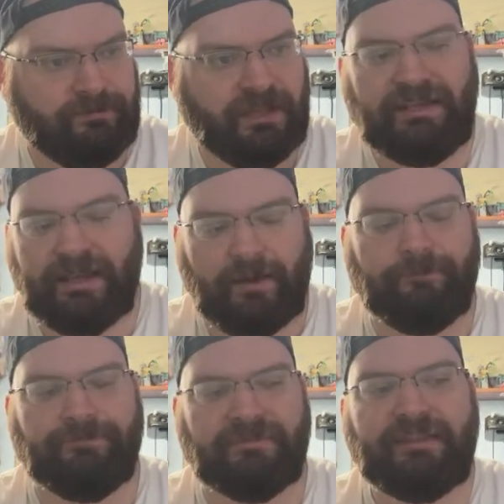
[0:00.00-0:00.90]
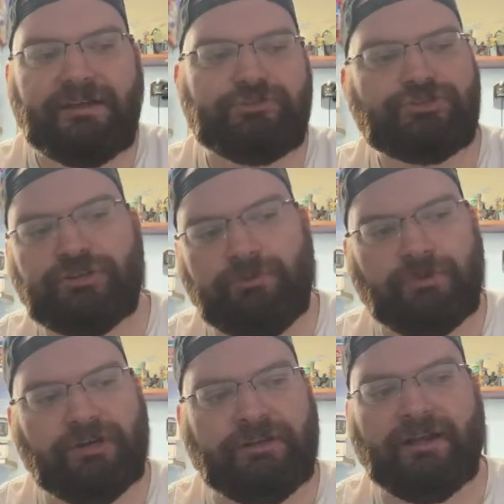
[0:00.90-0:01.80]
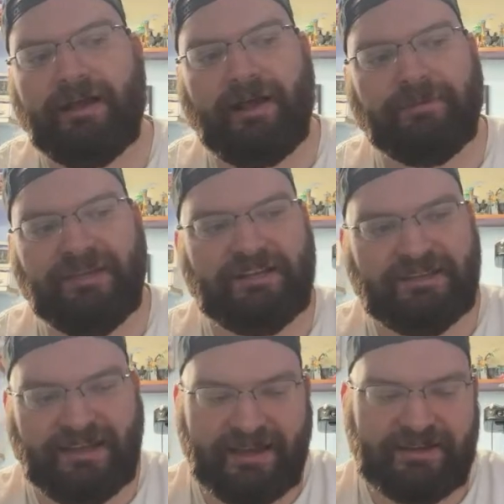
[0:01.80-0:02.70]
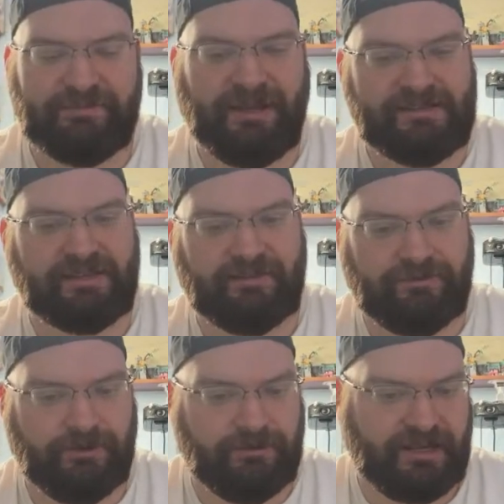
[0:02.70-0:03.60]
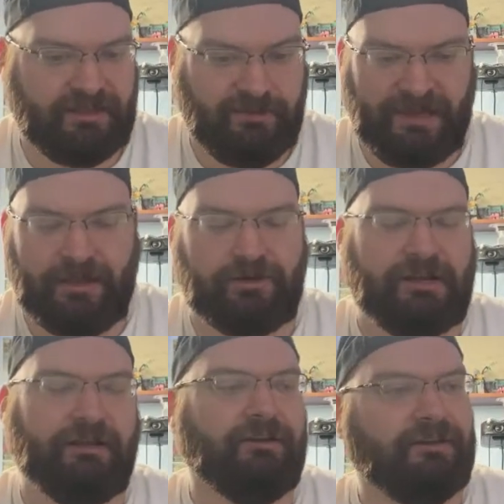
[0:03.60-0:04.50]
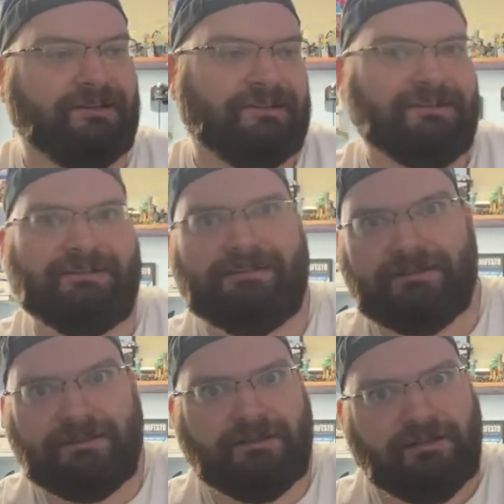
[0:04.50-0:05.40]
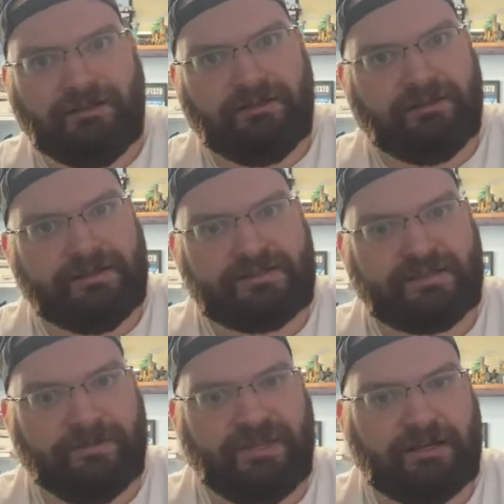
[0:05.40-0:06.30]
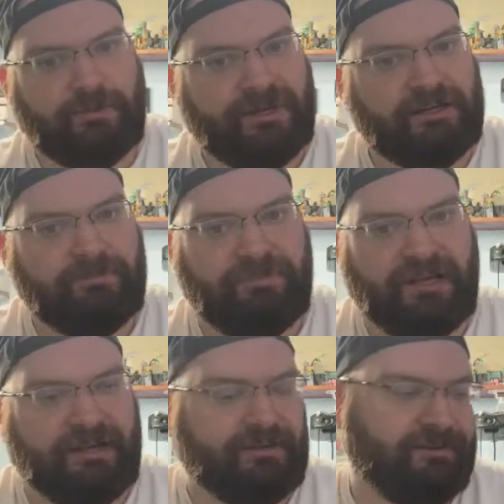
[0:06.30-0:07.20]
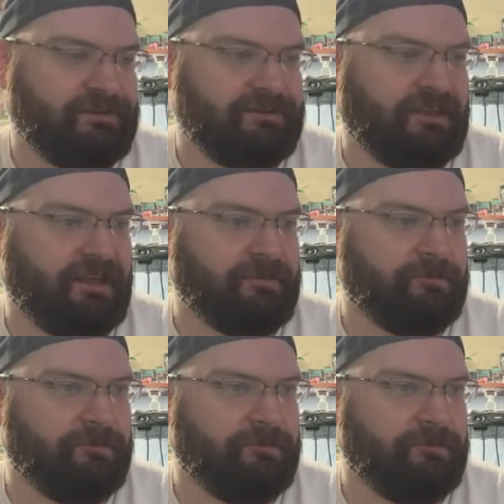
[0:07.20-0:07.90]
Yeah, that should work. I mean, it kind of depends on the phone and the battery. There's some that are weird, but yeah.